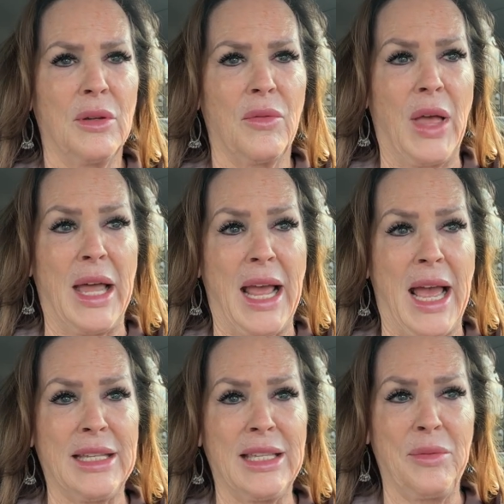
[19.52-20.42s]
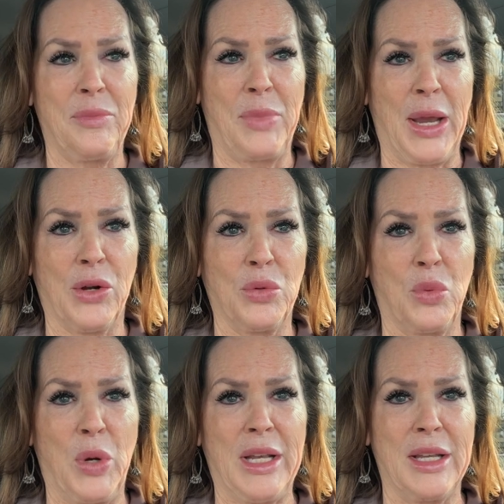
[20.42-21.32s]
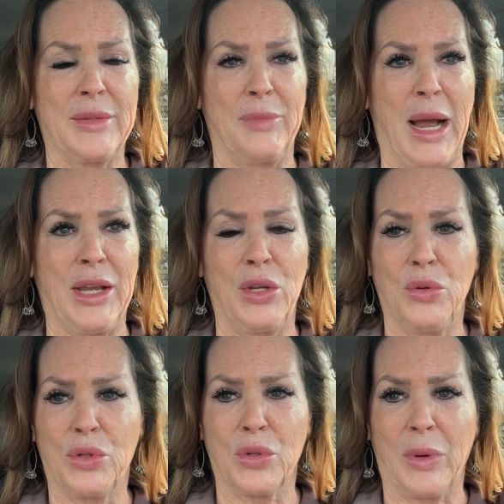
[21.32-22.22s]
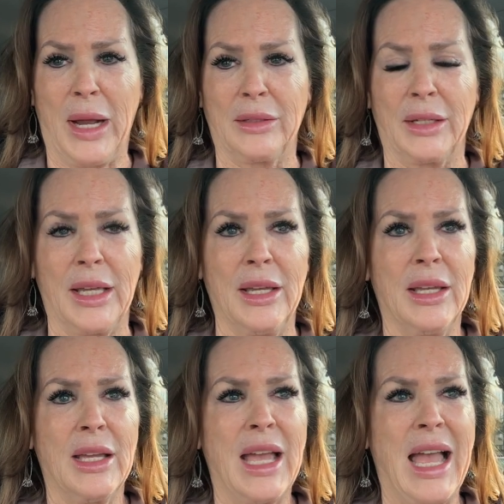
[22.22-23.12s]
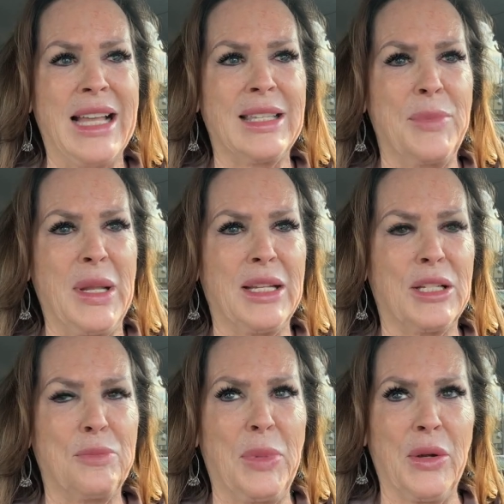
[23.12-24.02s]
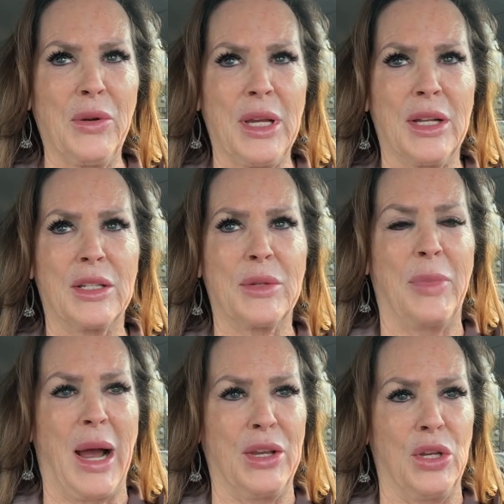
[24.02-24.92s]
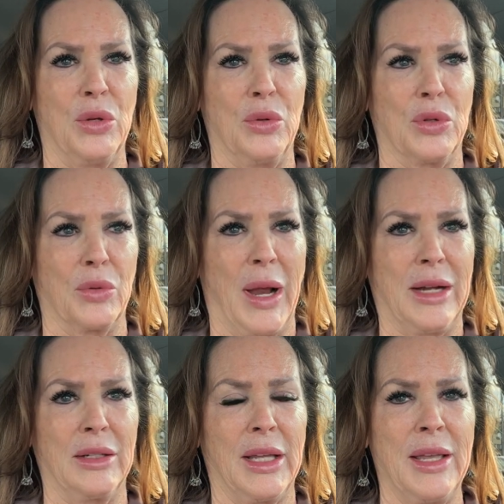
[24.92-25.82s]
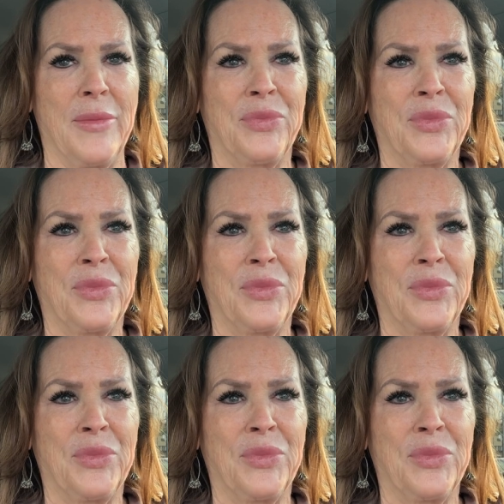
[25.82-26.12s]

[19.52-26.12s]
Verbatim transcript: that hasn't bared witness by you directly, hasn't been experienced by you directly,